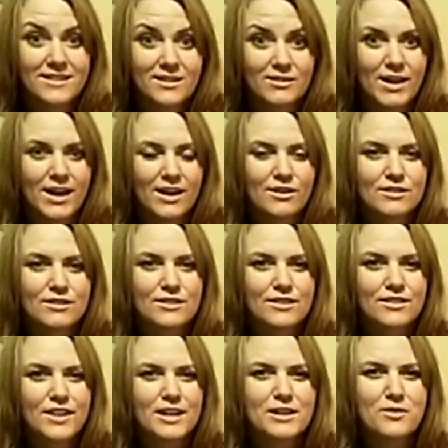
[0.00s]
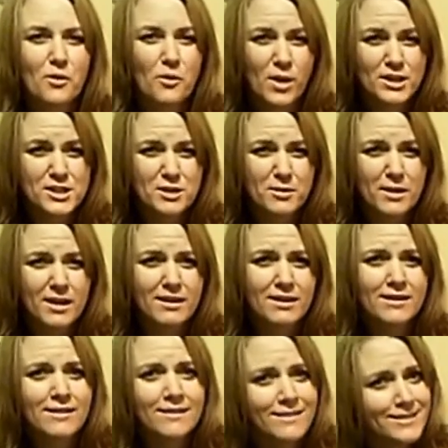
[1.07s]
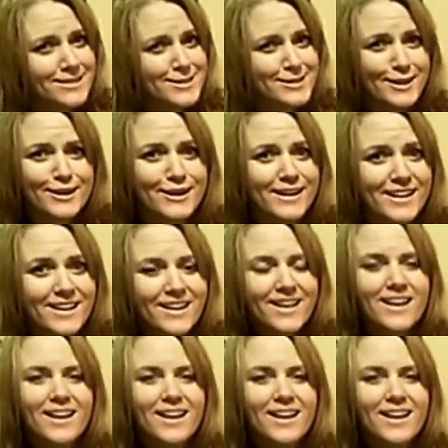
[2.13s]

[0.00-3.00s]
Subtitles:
Wow, thanks for watching me. Sorry.